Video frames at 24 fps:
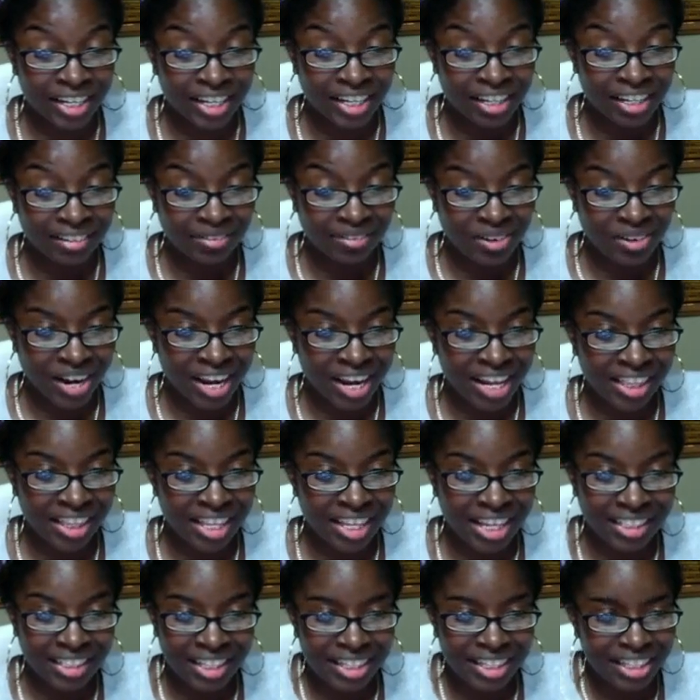right?
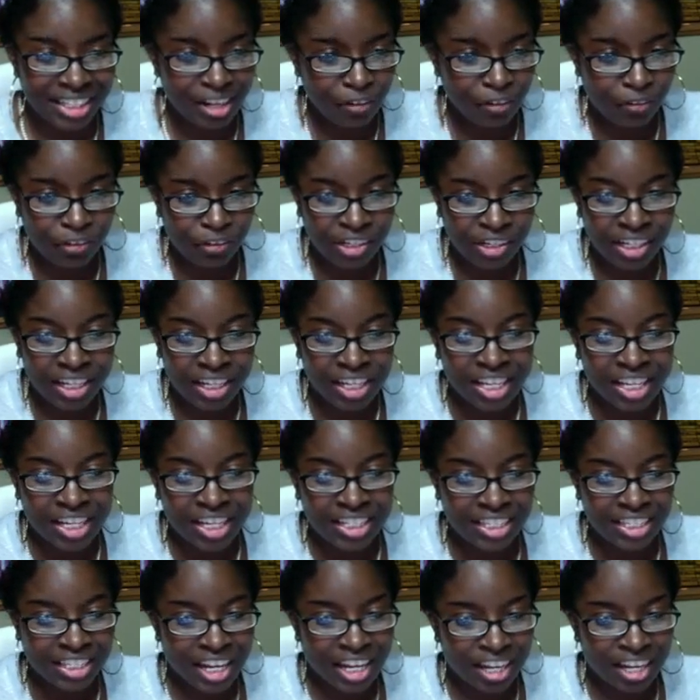That's a different
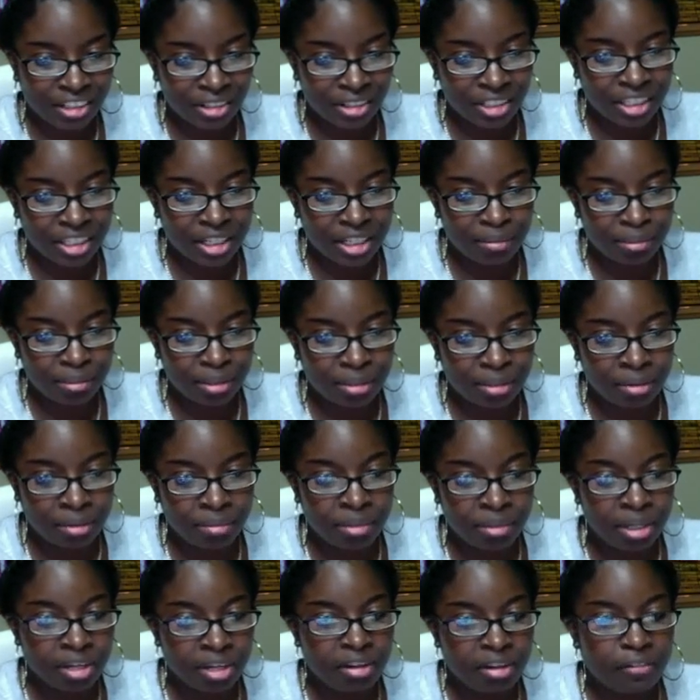sign or symptom
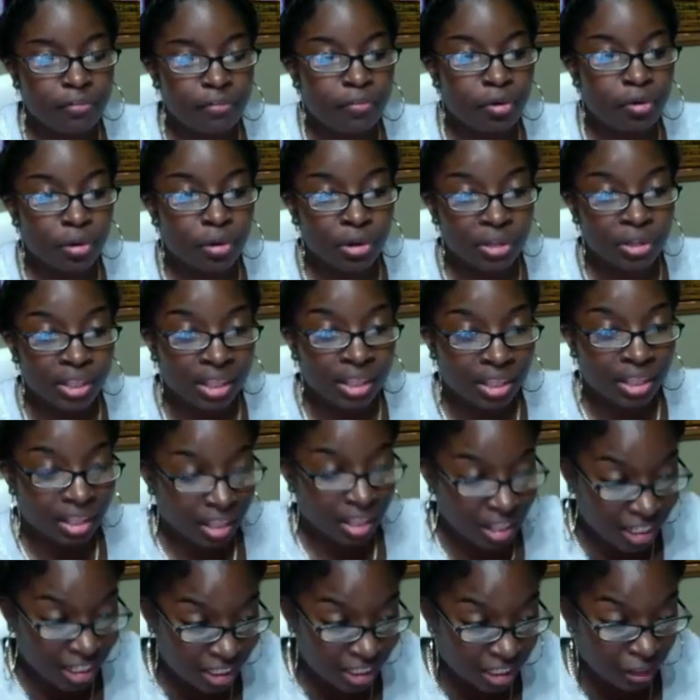for
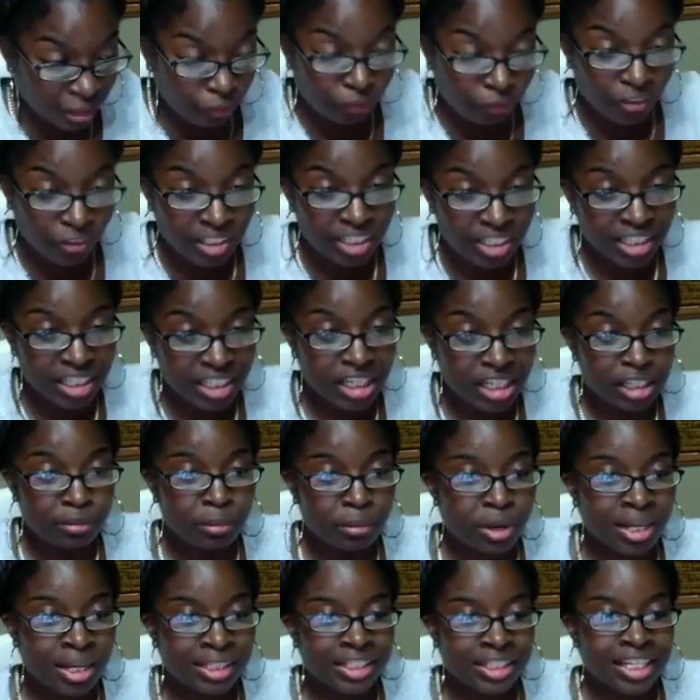a different disease
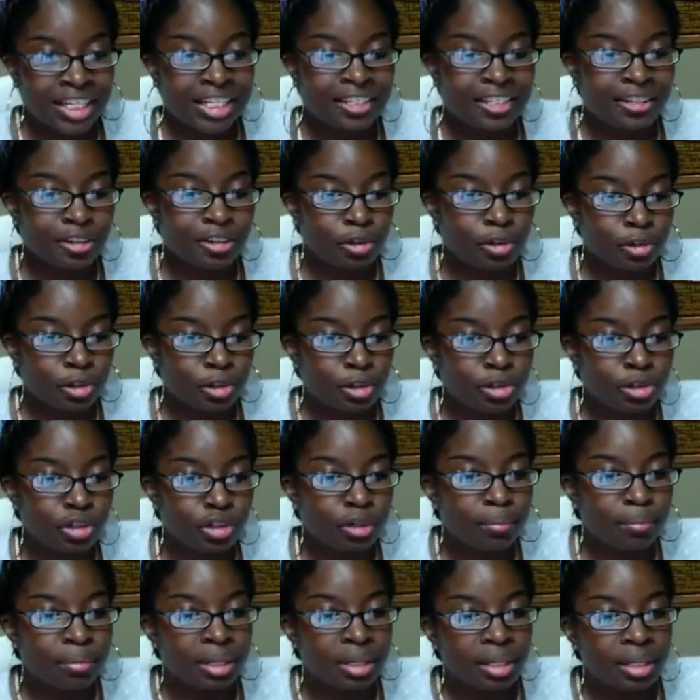process. So you
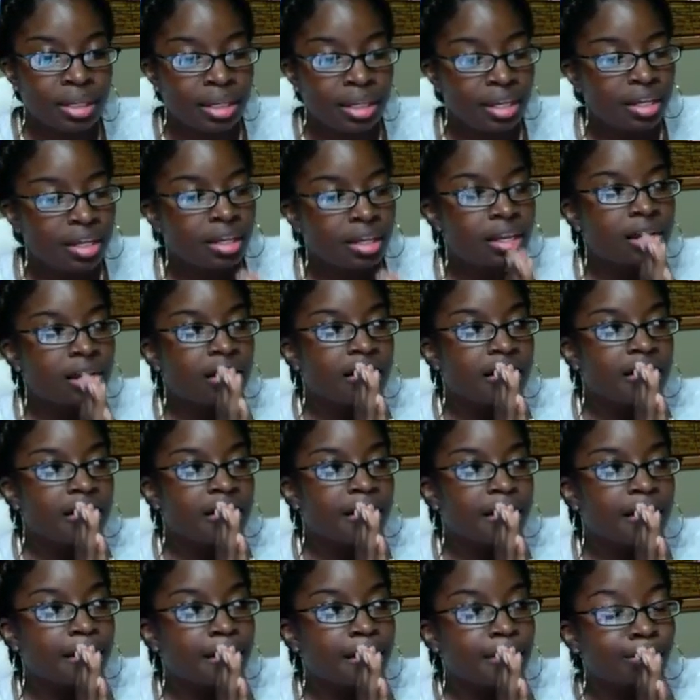should be
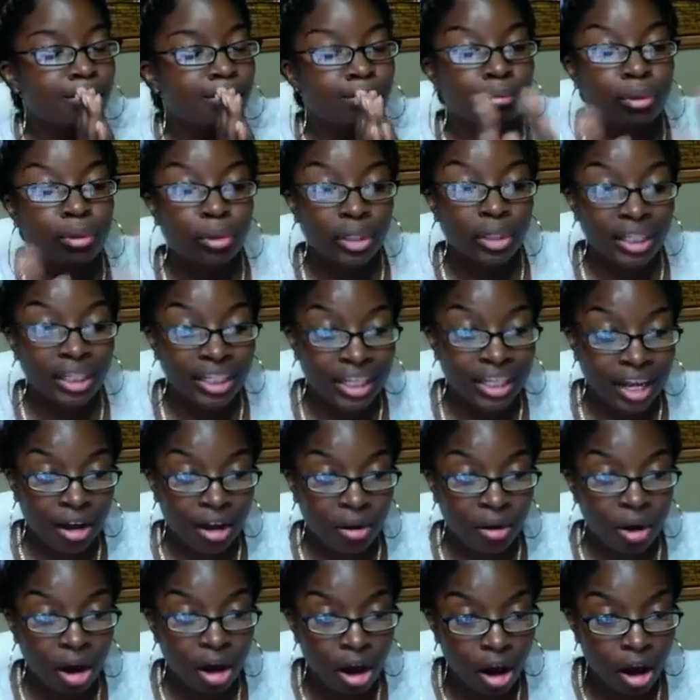pulling
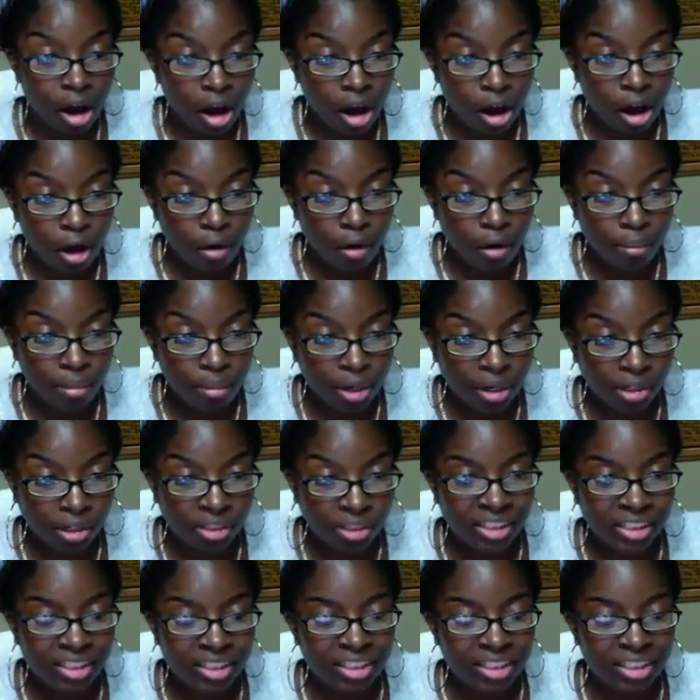out hallmark